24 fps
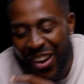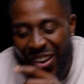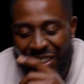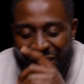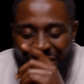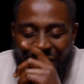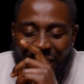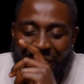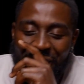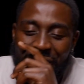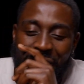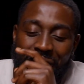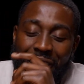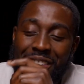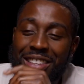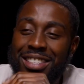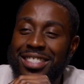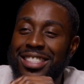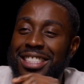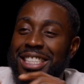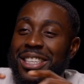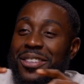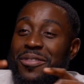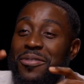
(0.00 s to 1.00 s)
No, but
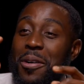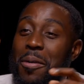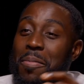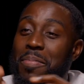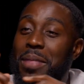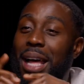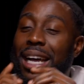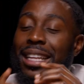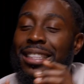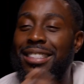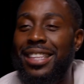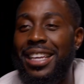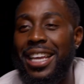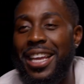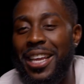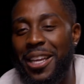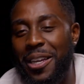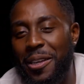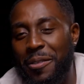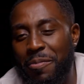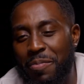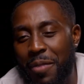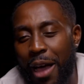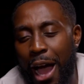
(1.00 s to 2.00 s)
honestly, from that
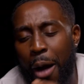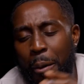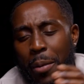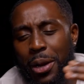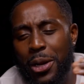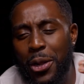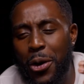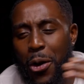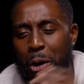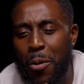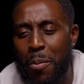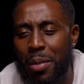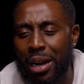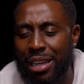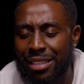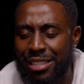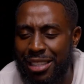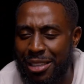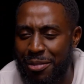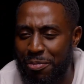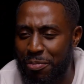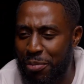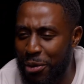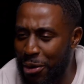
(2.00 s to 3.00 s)
day, I went home and I
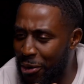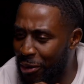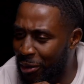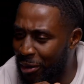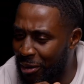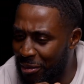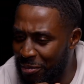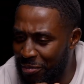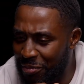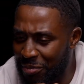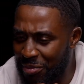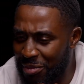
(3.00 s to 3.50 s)
said, bro,